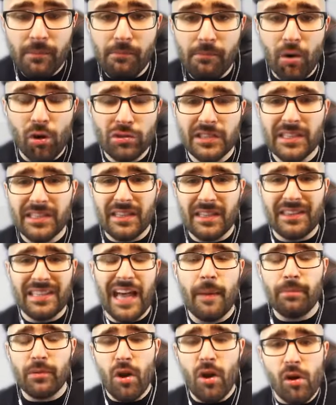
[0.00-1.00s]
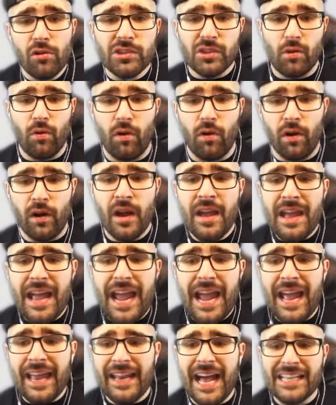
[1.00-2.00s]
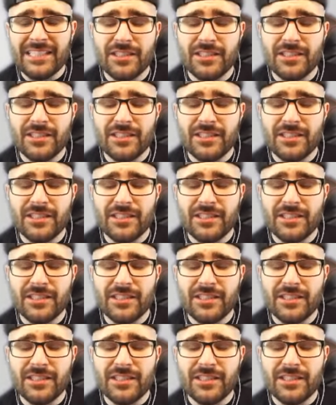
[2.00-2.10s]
Musa's the top goal scorer. And I